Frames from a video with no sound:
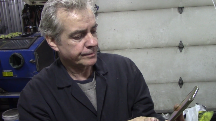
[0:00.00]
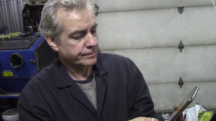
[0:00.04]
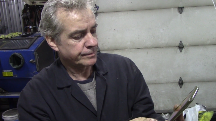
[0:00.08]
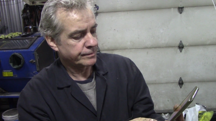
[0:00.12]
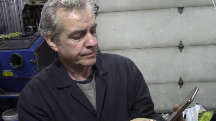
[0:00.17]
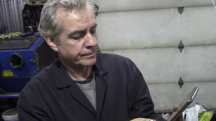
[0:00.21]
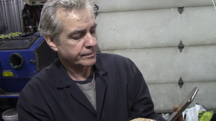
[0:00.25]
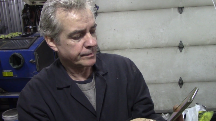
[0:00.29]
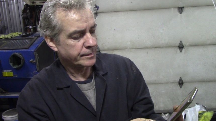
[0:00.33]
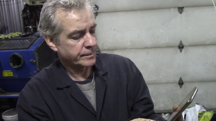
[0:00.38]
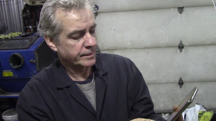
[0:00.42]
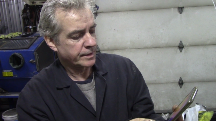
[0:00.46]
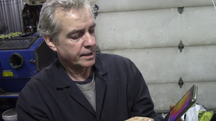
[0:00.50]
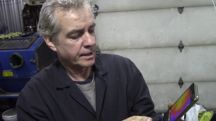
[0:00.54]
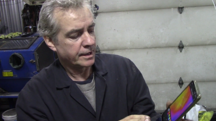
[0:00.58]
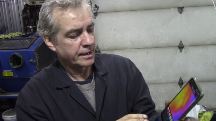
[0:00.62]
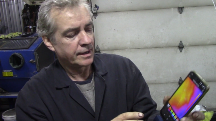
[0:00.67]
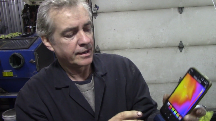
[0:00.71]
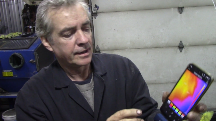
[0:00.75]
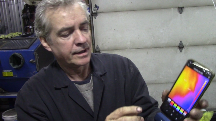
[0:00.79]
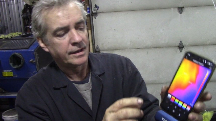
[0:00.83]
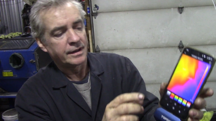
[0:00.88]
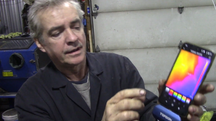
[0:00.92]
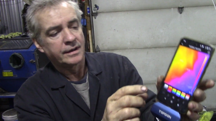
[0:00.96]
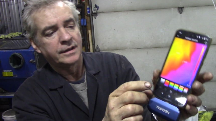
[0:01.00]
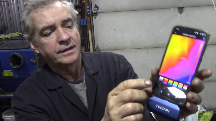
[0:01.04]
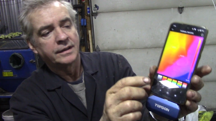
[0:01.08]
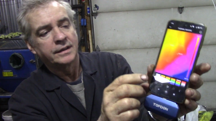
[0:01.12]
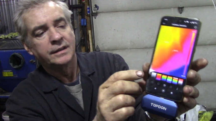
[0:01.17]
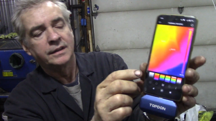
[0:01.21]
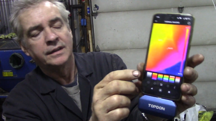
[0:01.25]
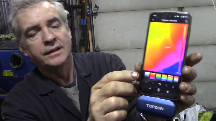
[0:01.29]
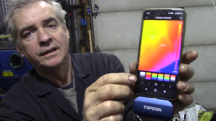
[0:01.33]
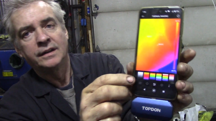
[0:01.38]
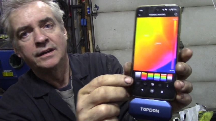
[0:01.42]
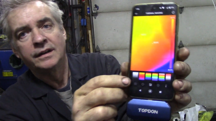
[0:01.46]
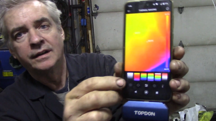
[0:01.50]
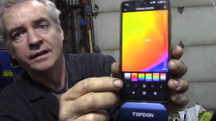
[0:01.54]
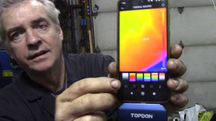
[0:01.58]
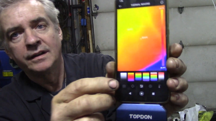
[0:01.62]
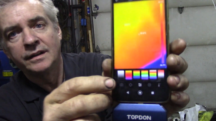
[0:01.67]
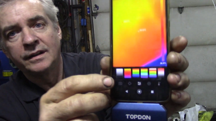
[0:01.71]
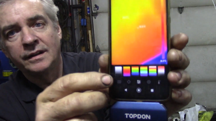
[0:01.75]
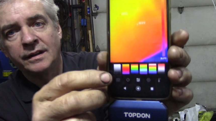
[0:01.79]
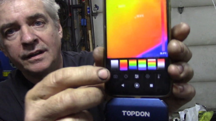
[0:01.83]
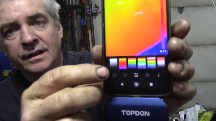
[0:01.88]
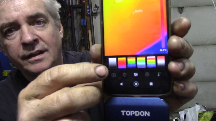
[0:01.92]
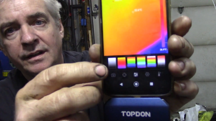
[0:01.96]

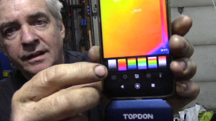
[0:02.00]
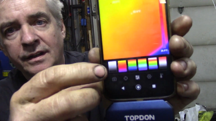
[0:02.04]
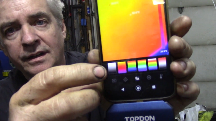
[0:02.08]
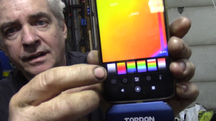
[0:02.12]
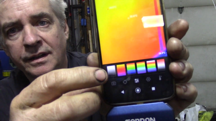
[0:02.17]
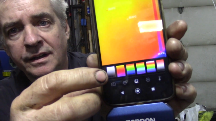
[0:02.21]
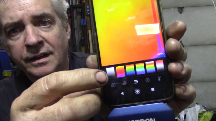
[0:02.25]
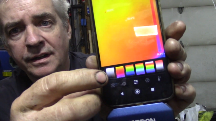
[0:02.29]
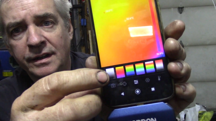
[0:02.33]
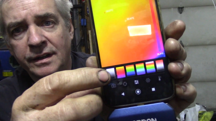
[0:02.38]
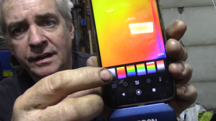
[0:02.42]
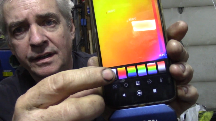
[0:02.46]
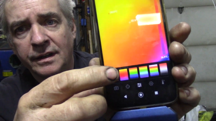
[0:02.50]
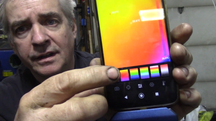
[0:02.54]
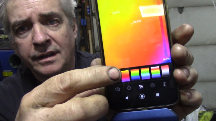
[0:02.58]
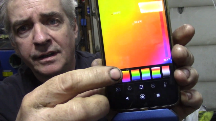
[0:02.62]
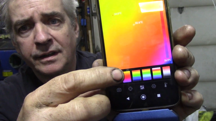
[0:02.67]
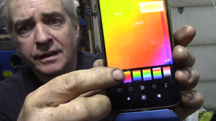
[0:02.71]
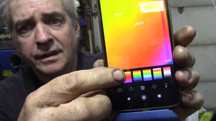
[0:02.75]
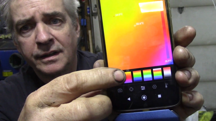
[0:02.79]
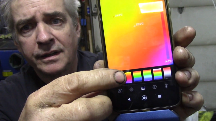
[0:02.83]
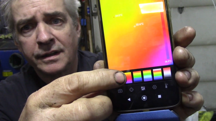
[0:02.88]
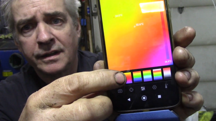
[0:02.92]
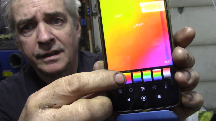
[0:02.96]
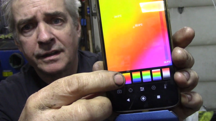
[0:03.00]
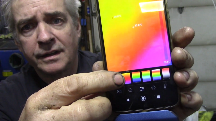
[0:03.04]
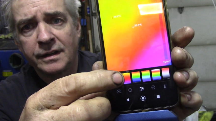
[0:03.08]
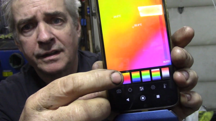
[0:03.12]
Nobody speaks.